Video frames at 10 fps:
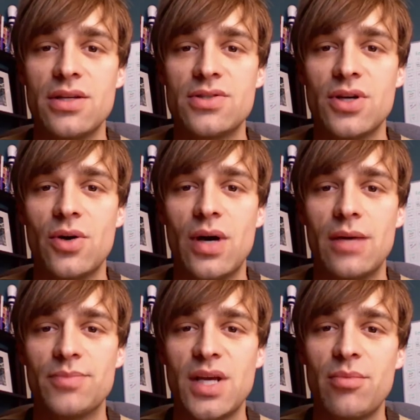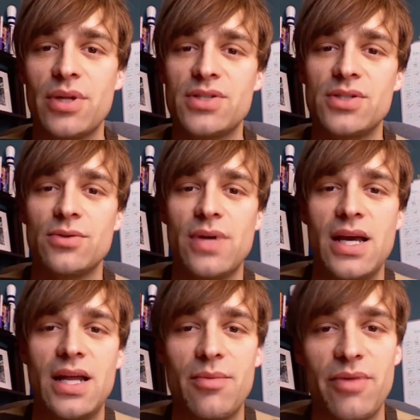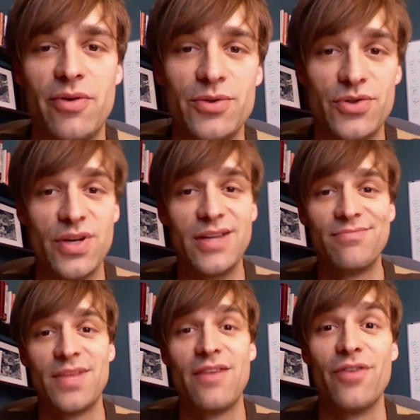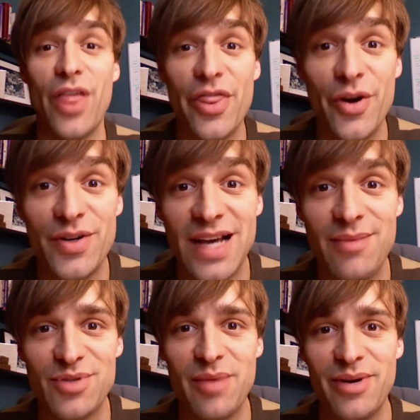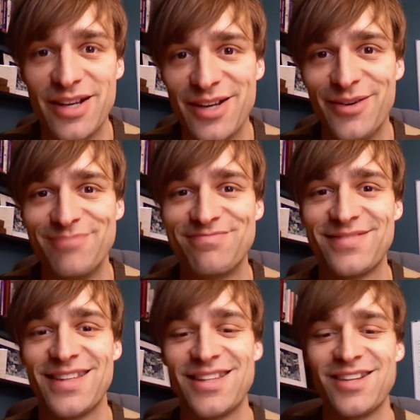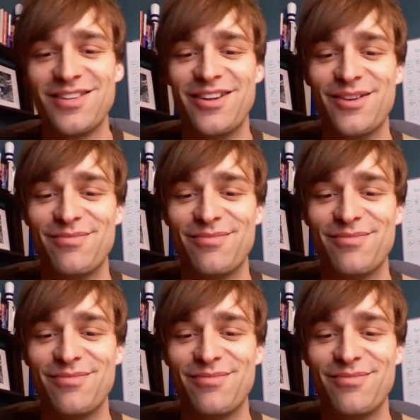So God bless you. And my phone's ringing for the 3rd time, so I better get going. Talk to you later.